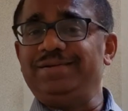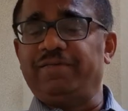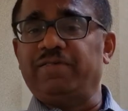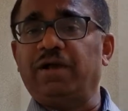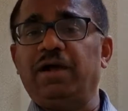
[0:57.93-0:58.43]

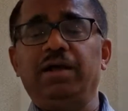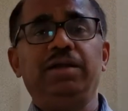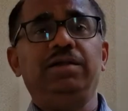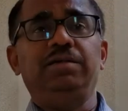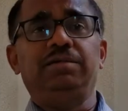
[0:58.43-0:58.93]

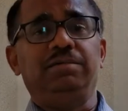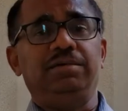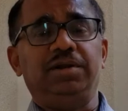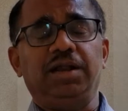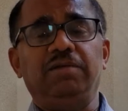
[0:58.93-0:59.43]
designed,
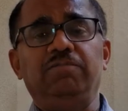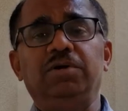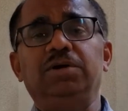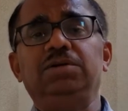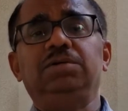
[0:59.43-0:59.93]

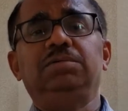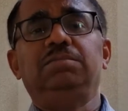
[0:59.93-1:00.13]
delivered,